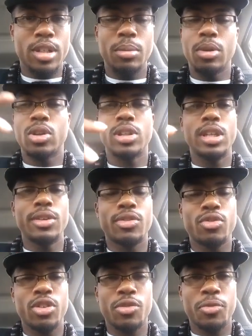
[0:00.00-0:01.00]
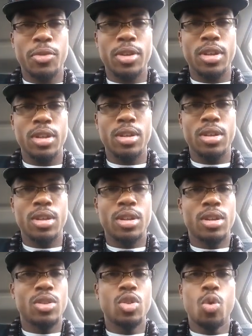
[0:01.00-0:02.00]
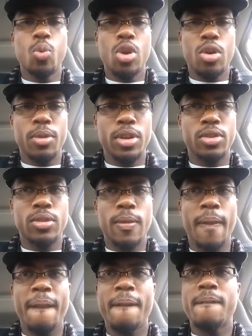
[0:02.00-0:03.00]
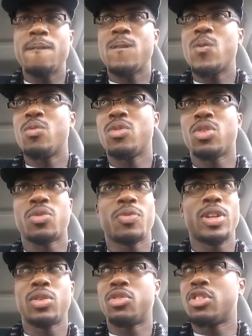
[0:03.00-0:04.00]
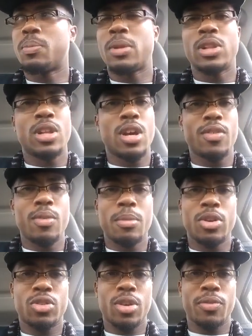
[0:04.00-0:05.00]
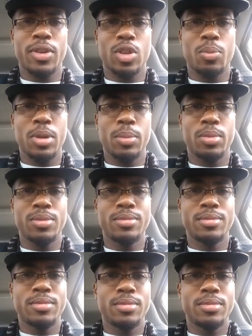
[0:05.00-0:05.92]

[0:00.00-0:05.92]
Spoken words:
To be able to live stress-free, no worries, just fellowship and love amongst our fellow people.